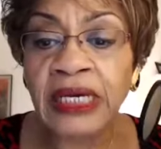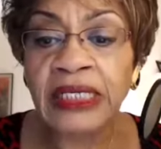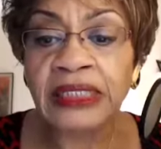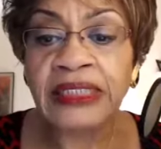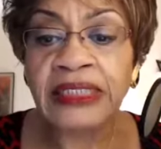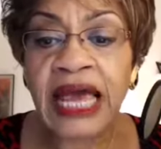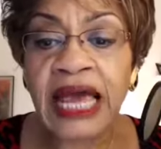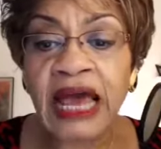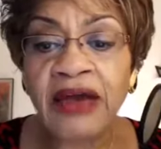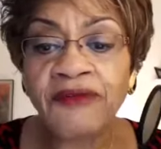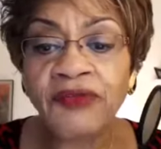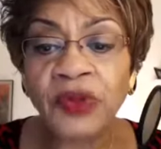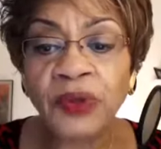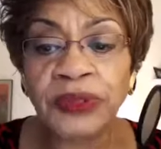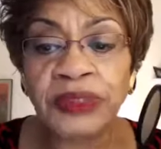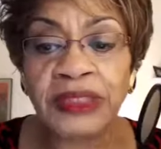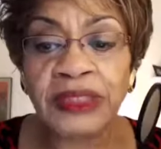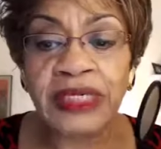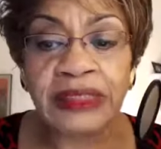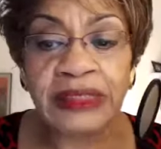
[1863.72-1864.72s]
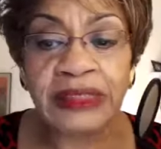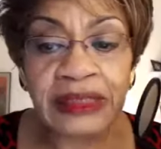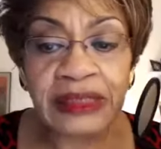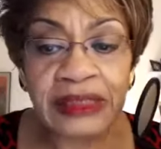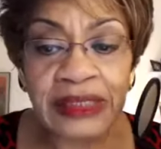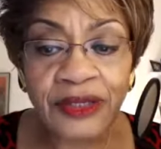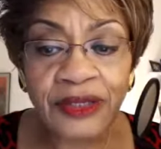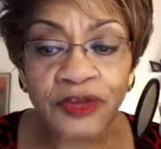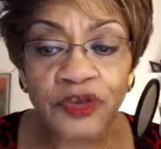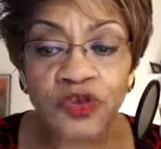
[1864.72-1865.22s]
to have those
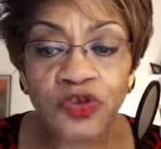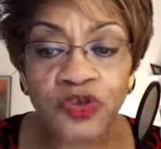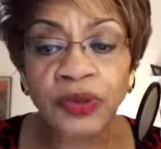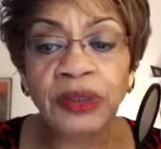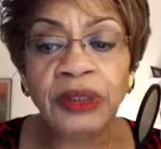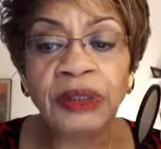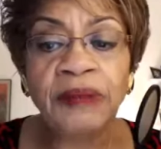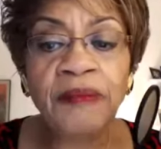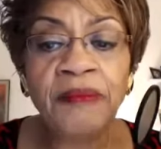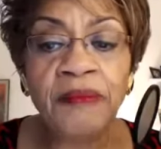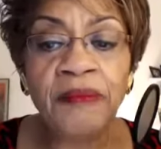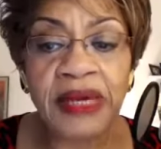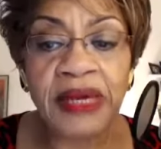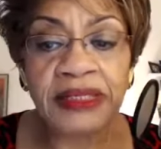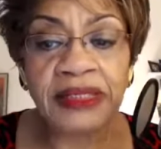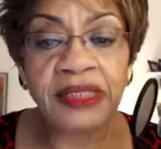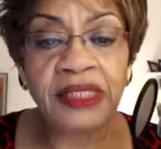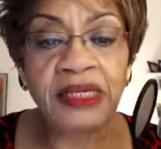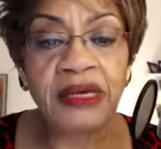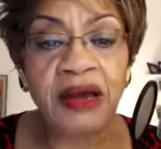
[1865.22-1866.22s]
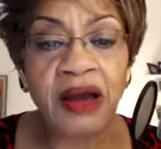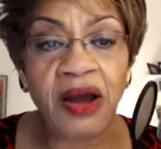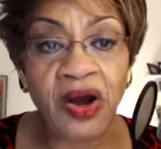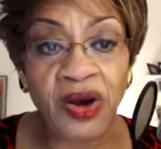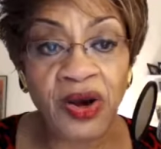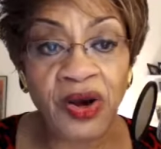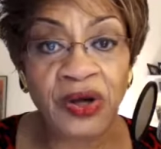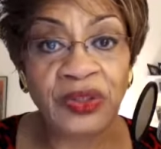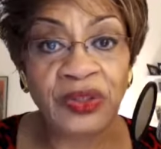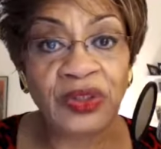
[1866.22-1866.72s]
essential, messy,
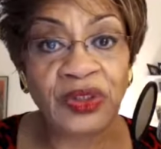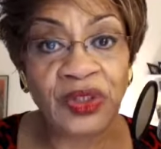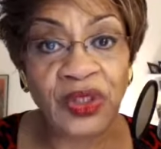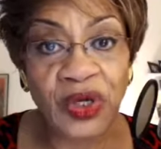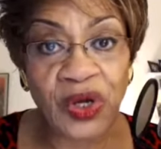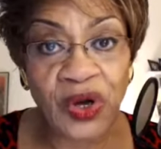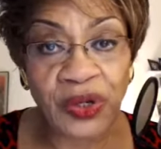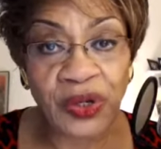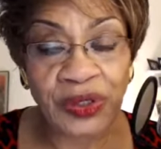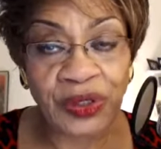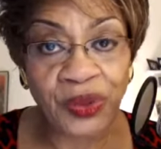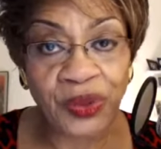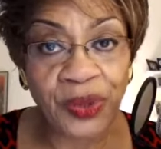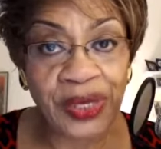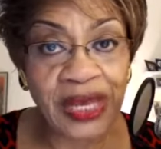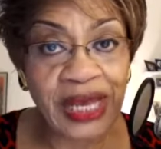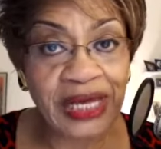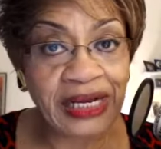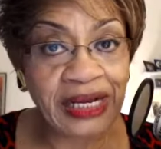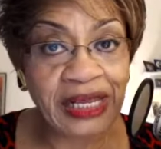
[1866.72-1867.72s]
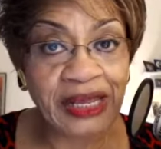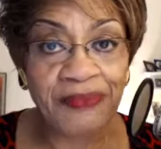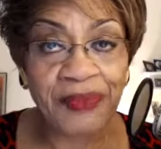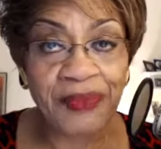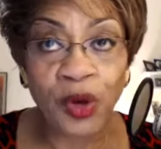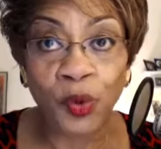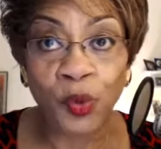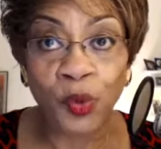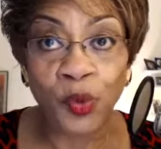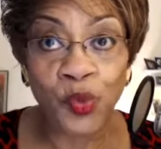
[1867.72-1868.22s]
hard talks. So, again, it can
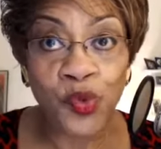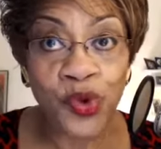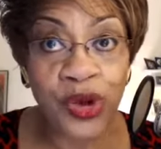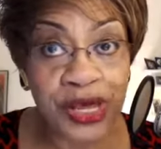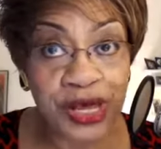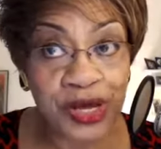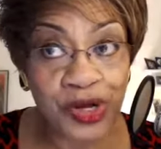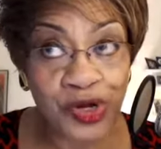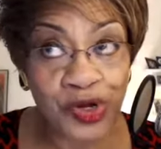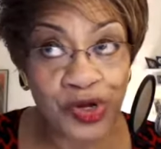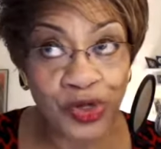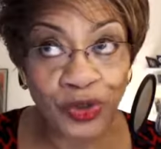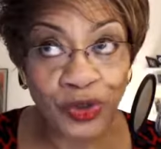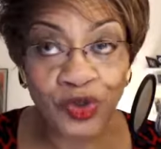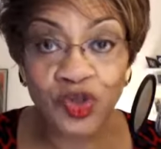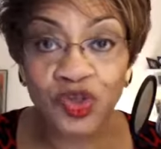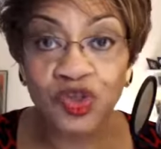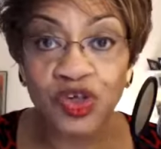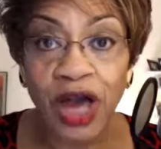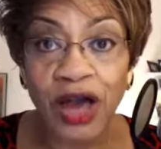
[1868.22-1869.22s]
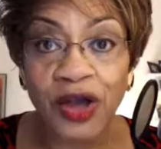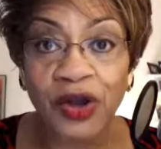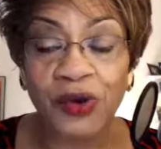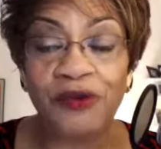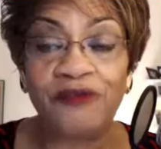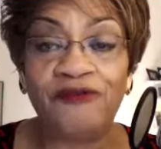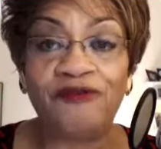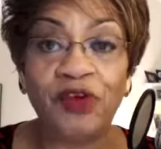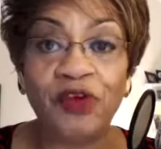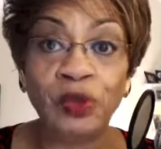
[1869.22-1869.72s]
be a real shocker
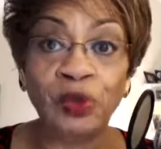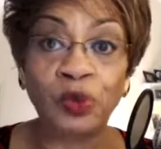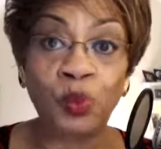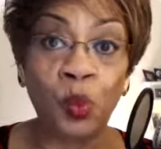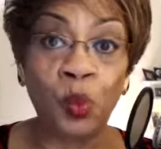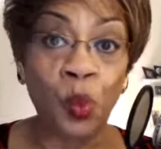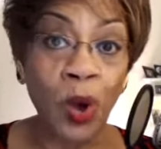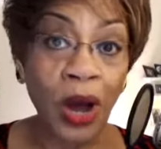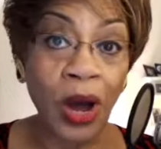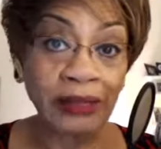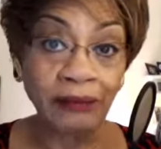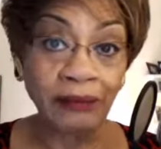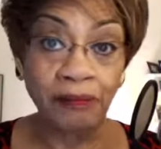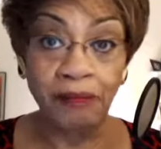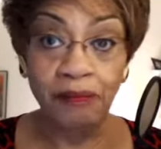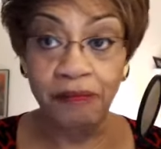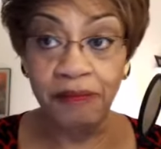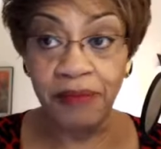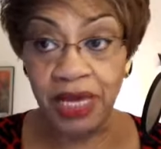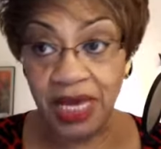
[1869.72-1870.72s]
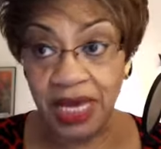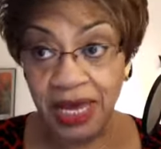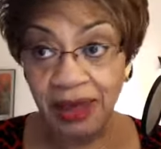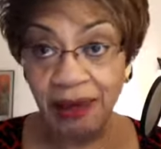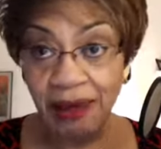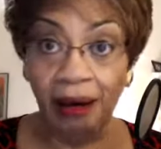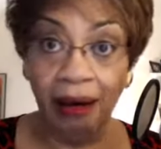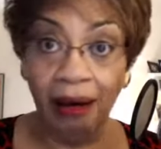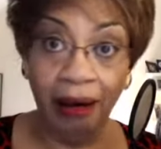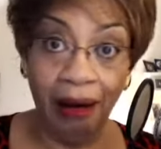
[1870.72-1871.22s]
at first. What? Me?
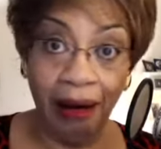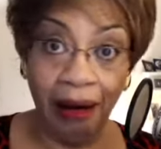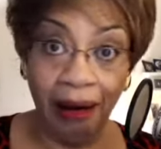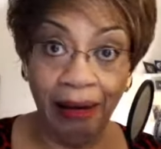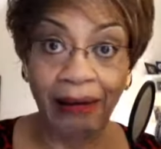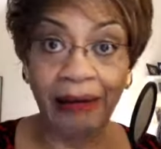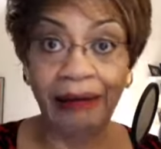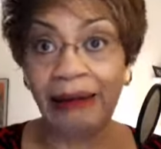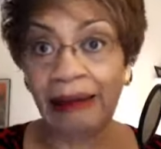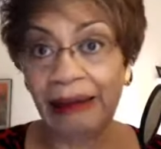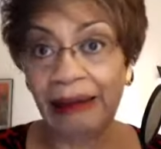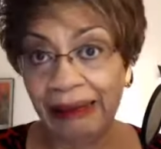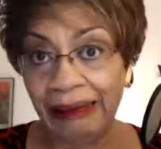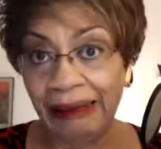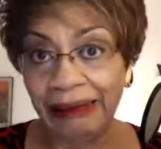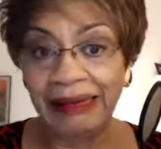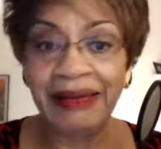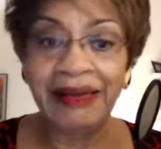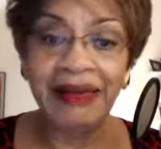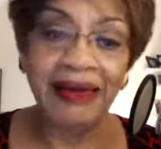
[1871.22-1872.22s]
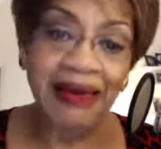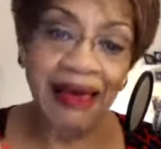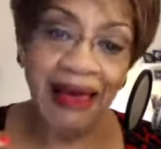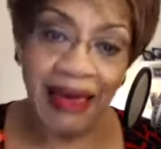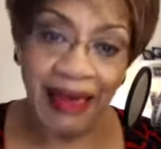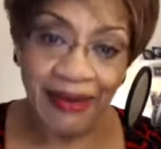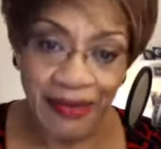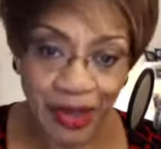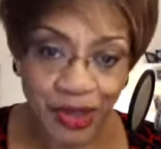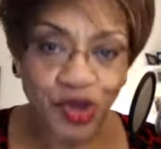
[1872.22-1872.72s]
Oh, oh.
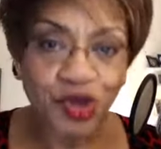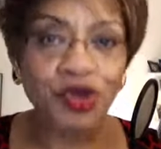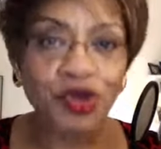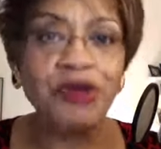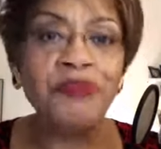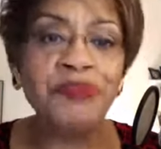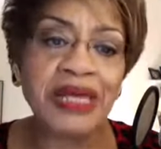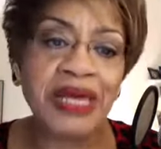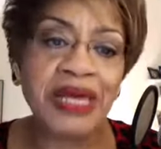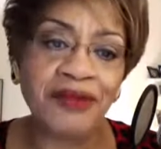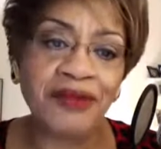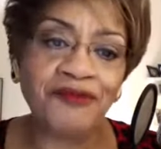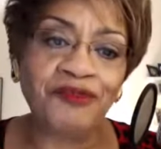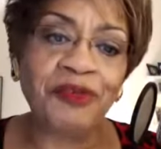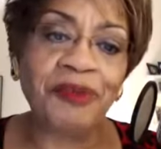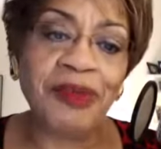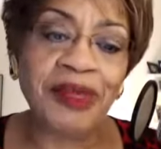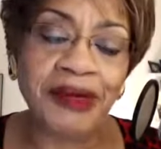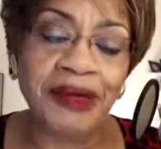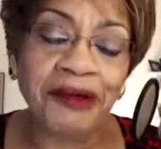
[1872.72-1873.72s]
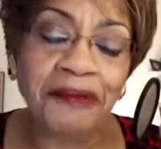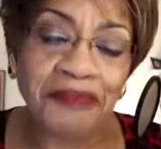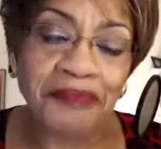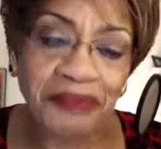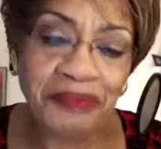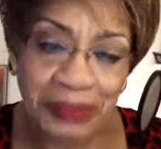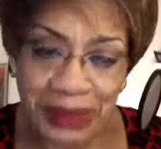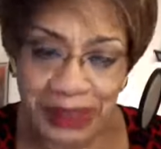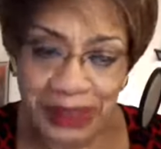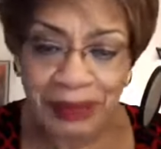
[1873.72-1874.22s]
And then you can begin from there.
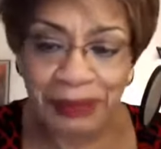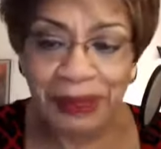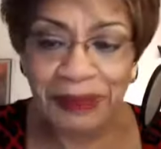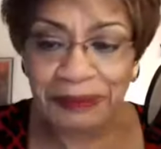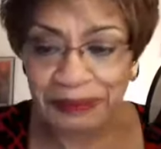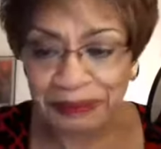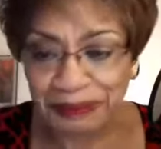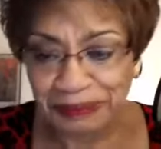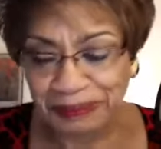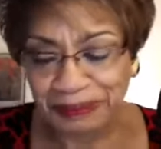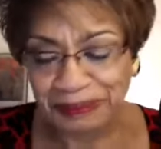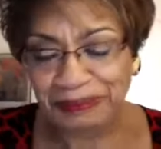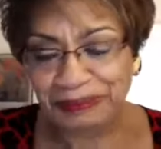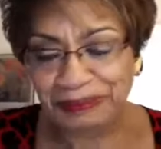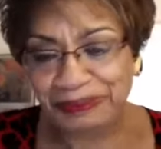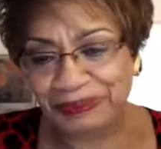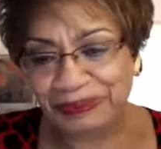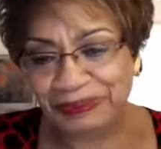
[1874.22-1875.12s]
Simma? Yeah,